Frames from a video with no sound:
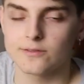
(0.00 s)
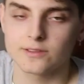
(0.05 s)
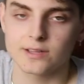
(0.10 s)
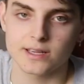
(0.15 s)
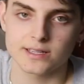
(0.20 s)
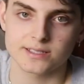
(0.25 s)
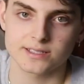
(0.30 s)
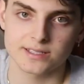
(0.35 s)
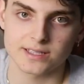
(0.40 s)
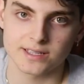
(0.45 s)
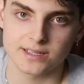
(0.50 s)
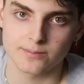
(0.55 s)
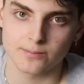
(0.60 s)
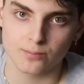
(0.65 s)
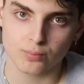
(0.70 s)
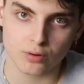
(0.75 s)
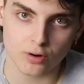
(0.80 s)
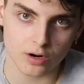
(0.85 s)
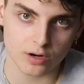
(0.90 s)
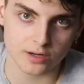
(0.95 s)
tested
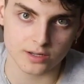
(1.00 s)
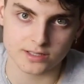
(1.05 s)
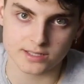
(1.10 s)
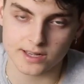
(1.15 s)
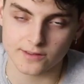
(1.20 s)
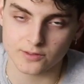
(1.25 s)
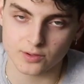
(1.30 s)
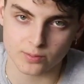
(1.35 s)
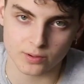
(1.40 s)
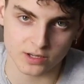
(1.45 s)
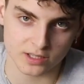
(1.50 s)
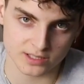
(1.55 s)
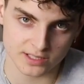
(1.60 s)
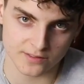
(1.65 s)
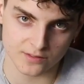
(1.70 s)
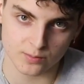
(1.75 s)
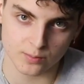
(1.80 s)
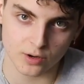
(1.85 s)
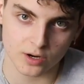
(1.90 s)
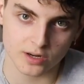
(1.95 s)
products after products
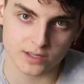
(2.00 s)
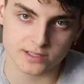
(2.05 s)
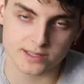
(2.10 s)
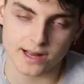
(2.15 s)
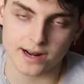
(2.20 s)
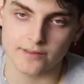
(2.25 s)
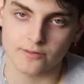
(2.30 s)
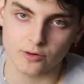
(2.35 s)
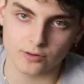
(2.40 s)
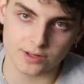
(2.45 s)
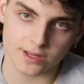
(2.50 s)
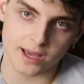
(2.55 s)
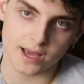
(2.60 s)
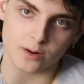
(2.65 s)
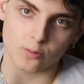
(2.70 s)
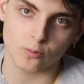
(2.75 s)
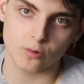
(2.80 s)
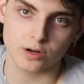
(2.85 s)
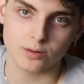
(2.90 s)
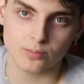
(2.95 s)
after products, and I've only
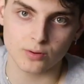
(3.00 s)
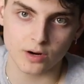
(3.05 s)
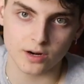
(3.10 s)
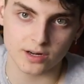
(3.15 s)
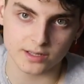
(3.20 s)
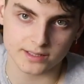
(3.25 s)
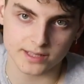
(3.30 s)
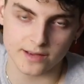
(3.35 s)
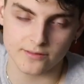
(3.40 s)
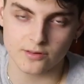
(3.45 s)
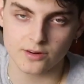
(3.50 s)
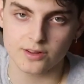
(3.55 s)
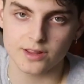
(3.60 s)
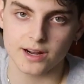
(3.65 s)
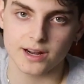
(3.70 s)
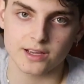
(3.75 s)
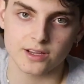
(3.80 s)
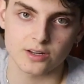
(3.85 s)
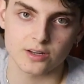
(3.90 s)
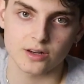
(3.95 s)
had one product ever that
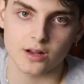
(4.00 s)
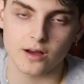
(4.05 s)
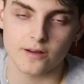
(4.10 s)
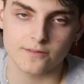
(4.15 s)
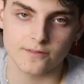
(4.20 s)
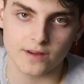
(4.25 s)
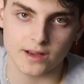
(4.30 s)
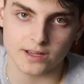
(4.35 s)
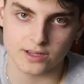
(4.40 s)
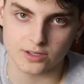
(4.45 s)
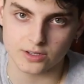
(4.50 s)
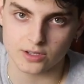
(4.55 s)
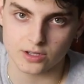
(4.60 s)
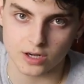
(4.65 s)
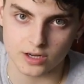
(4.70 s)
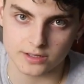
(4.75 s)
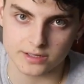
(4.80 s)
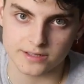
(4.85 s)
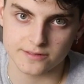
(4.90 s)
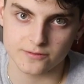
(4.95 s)
I could not find good
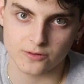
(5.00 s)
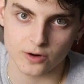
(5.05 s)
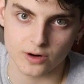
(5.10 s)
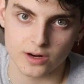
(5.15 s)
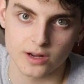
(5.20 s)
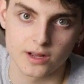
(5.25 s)
content for.